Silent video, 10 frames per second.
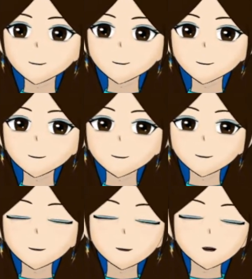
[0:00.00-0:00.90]
Right now
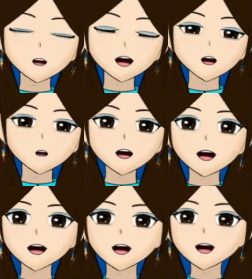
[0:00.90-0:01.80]
it's like 30.
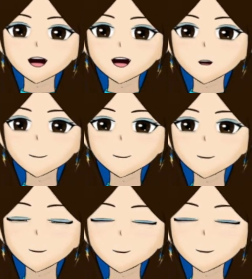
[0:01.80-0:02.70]

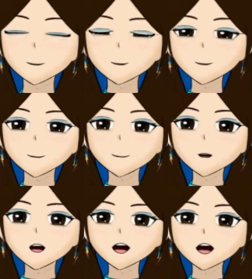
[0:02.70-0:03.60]
So that's why I have the
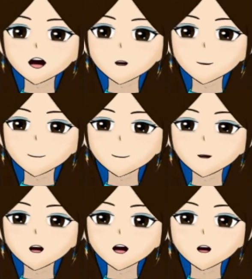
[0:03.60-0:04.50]
fan on.
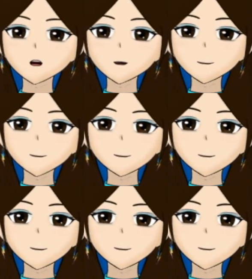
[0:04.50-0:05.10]
Because, you know,